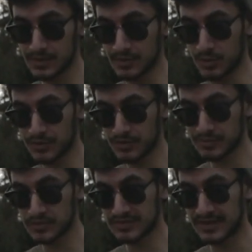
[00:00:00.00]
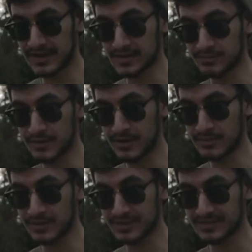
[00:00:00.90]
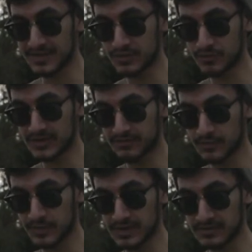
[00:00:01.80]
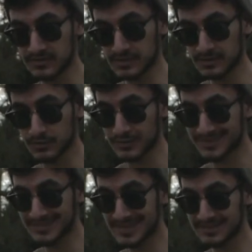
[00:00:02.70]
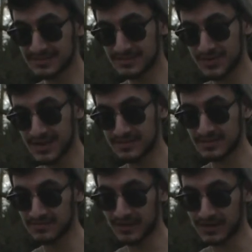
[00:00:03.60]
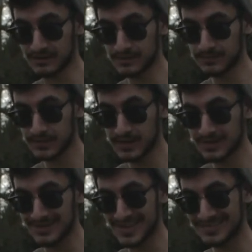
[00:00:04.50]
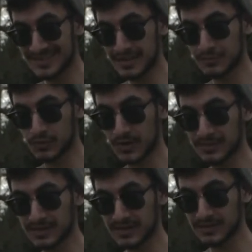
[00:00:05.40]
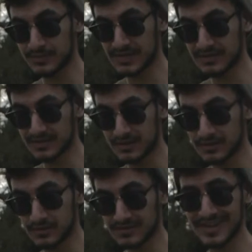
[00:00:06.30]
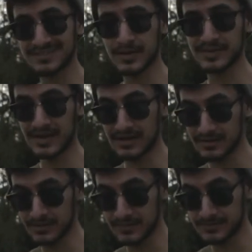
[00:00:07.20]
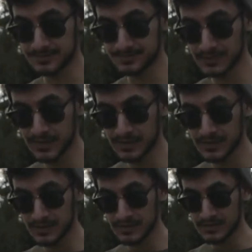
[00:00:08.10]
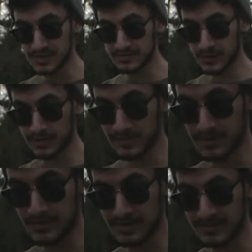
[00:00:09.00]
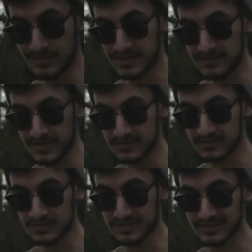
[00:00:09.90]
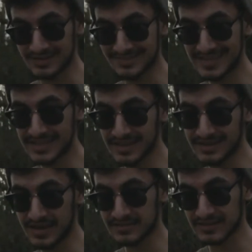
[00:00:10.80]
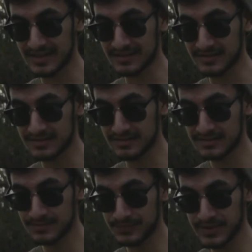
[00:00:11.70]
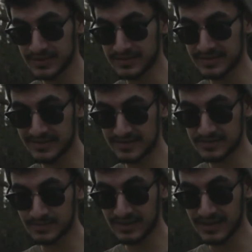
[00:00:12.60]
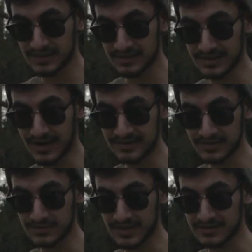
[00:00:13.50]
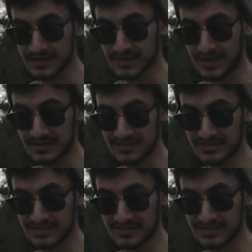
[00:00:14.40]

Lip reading: 1,3-butadiene can polymerize in 3 different ways, called cis, trans, and vinyl. Now that's a little more complicated than we need to know, so let's dumb it down a little bit. This polymer is manufactured using the Ziegler-Natta catalysts. These let us obtain the isotactic and